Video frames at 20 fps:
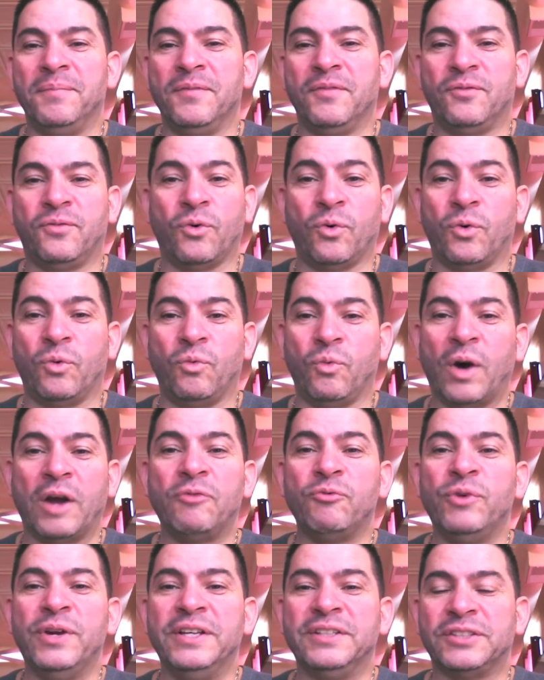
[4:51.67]
For
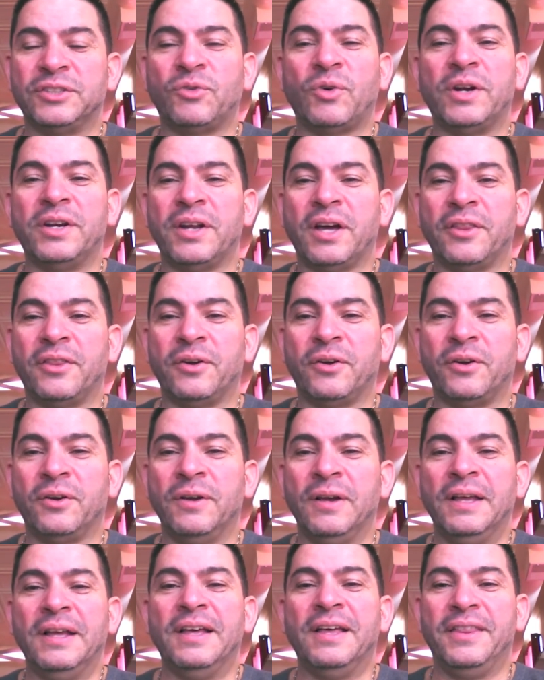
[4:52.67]
one reason or
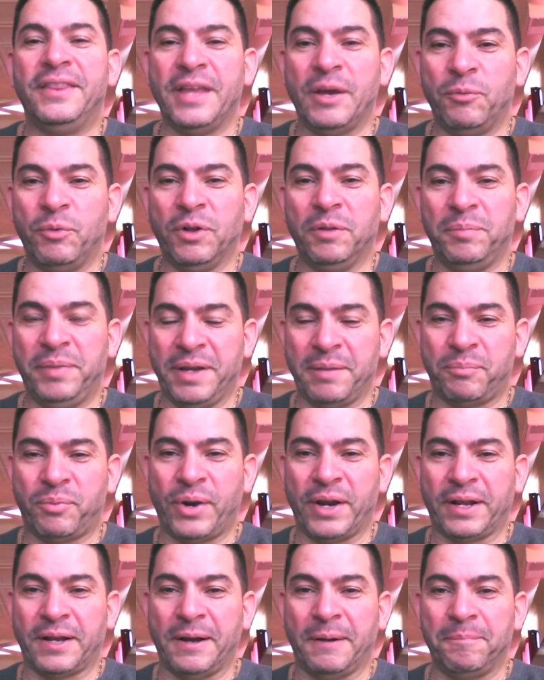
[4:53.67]
another, there will be a
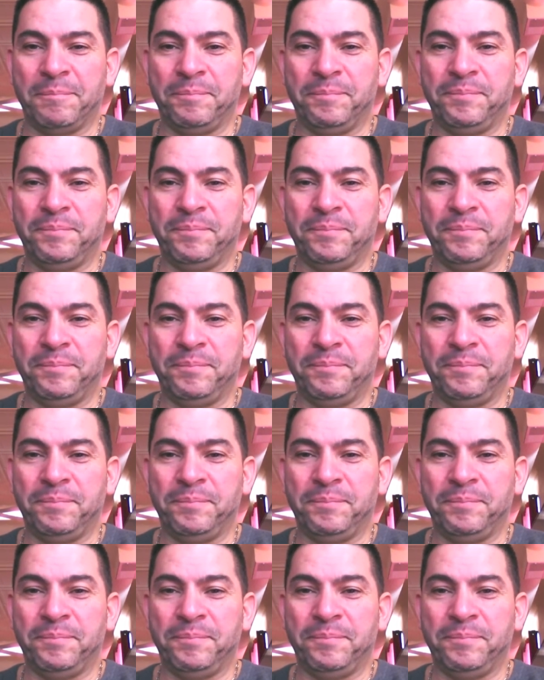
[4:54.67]
breakup.